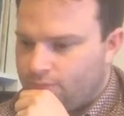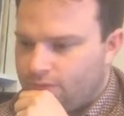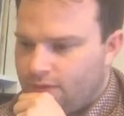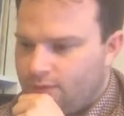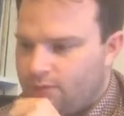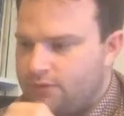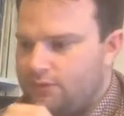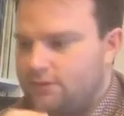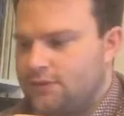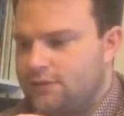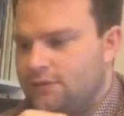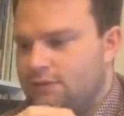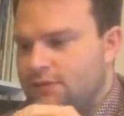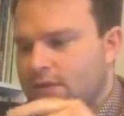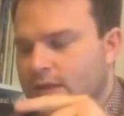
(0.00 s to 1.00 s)
It
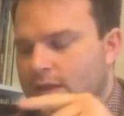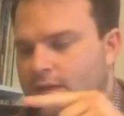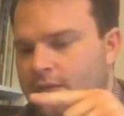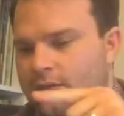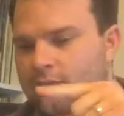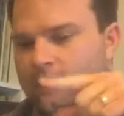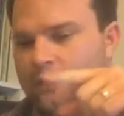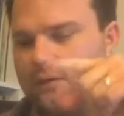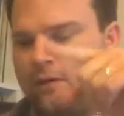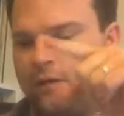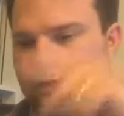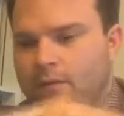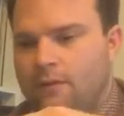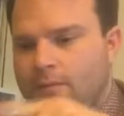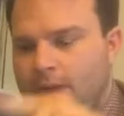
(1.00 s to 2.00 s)
was
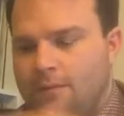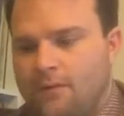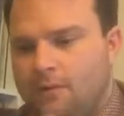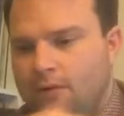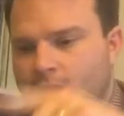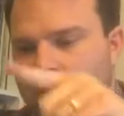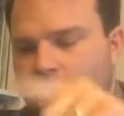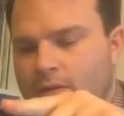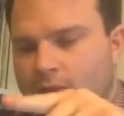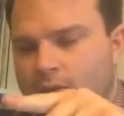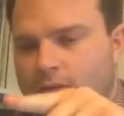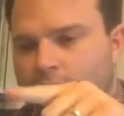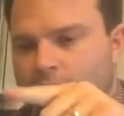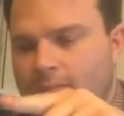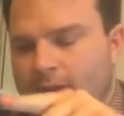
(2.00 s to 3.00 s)
Pablo Honey and the